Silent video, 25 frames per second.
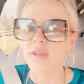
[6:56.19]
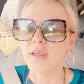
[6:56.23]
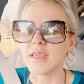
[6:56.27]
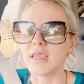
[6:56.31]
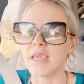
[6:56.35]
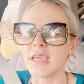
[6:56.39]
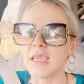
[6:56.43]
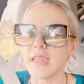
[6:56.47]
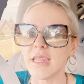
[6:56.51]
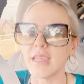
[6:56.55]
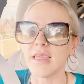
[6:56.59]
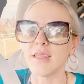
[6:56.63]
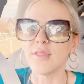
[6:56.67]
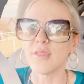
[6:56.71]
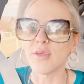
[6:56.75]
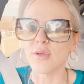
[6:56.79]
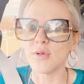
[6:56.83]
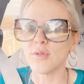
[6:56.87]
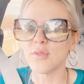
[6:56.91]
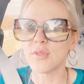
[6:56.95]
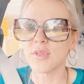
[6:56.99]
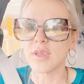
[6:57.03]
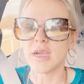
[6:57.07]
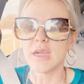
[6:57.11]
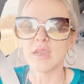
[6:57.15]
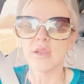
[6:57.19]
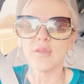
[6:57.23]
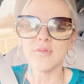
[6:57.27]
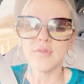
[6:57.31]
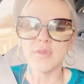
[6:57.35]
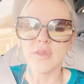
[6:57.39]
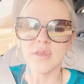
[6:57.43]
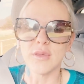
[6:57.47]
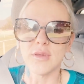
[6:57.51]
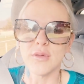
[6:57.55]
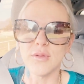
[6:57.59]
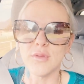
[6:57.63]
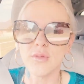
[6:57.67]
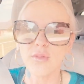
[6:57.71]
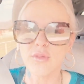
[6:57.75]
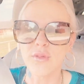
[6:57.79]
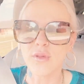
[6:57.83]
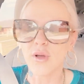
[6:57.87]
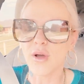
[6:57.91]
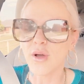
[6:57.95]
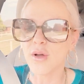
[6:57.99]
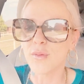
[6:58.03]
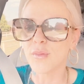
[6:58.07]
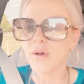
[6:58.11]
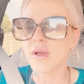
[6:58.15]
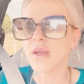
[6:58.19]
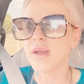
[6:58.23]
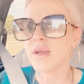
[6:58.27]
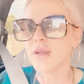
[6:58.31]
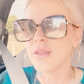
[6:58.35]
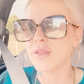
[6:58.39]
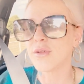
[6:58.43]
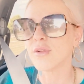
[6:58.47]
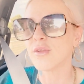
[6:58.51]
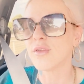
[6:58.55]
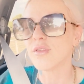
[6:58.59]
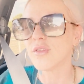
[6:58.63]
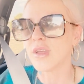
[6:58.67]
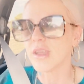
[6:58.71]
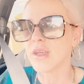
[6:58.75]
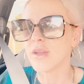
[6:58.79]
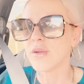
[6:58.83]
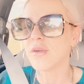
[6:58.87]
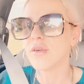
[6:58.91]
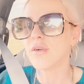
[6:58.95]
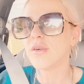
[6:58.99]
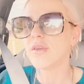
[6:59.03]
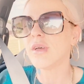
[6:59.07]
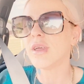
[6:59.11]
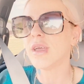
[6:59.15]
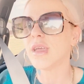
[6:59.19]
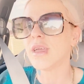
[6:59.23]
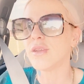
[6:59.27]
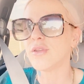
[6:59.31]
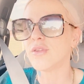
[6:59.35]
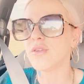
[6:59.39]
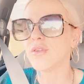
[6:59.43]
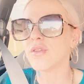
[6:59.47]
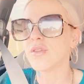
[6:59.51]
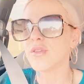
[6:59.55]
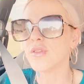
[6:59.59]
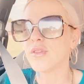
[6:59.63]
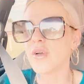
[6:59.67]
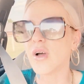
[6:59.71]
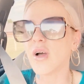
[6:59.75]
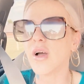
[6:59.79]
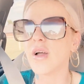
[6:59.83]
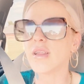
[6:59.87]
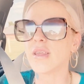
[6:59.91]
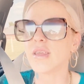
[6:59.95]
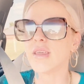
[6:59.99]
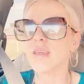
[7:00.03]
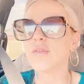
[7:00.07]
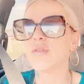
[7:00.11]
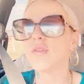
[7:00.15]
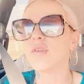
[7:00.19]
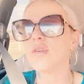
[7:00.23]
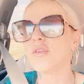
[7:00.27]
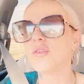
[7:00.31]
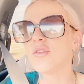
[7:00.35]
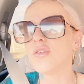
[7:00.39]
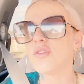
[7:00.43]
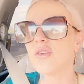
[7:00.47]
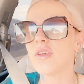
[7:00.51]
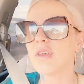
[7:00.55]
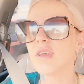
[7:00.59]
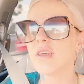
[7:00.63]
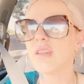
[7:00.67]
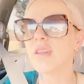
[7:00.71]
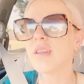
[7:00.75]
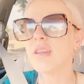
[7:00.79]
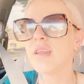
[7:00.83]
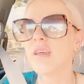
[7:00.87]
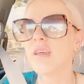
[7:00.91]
getting those kind of views on my other channel and just not giving a shit